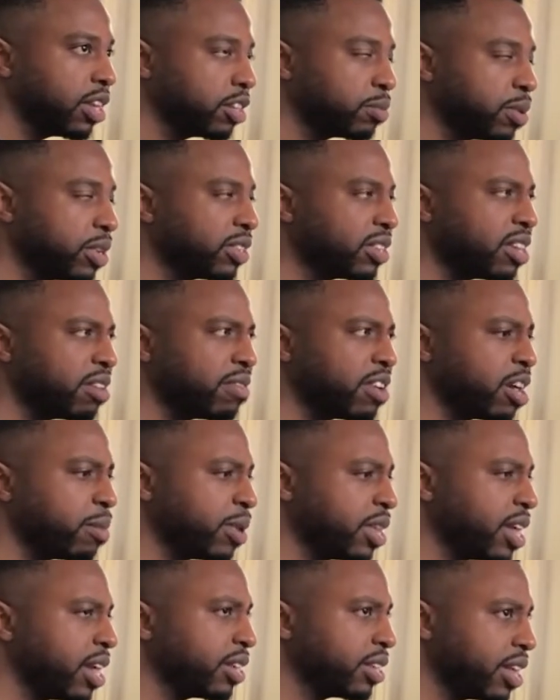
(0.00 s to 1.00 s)
Yeah, and especially in an
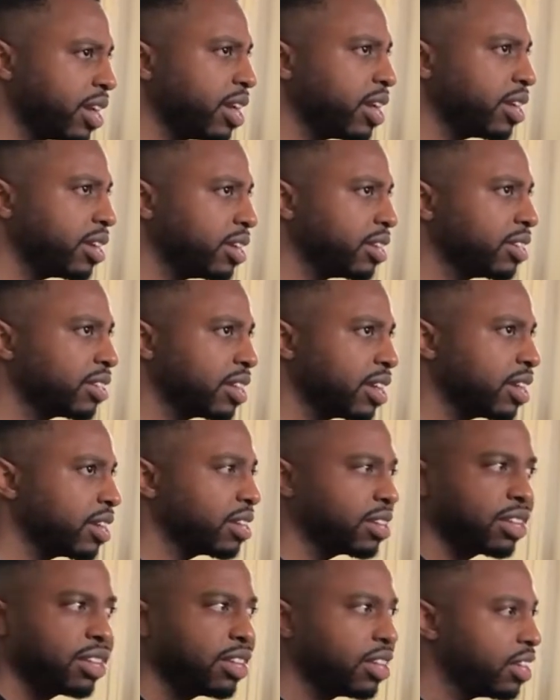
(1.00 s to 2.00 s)
environment like that. It's
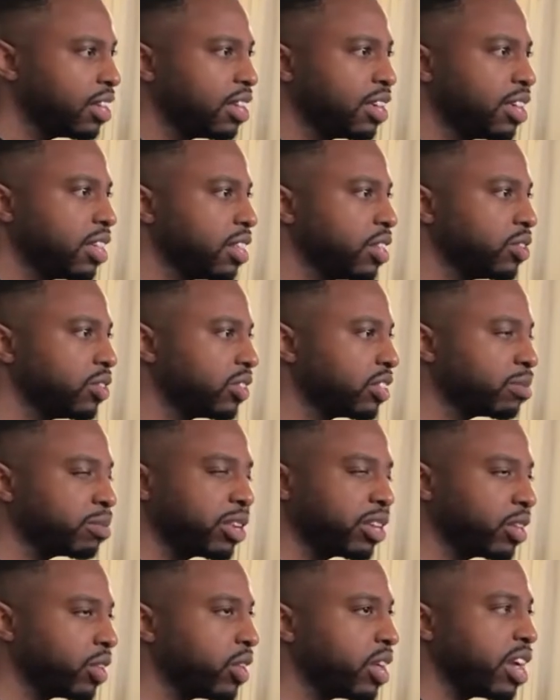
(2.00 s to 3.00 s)
like there's
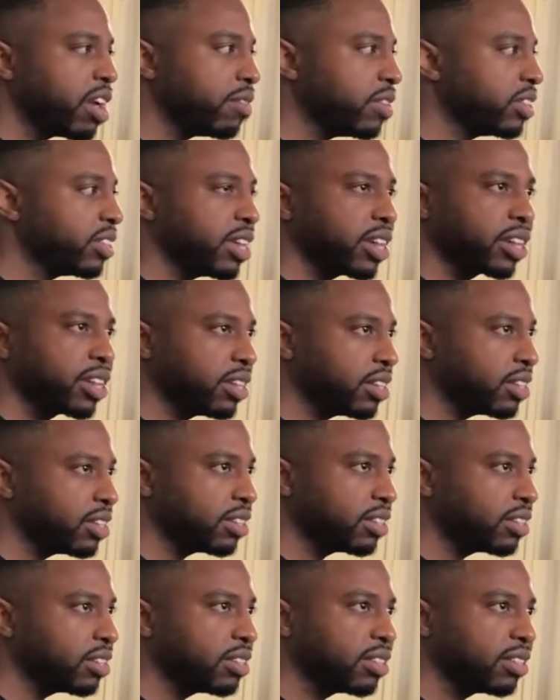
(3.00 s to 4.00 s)
something to learn every second.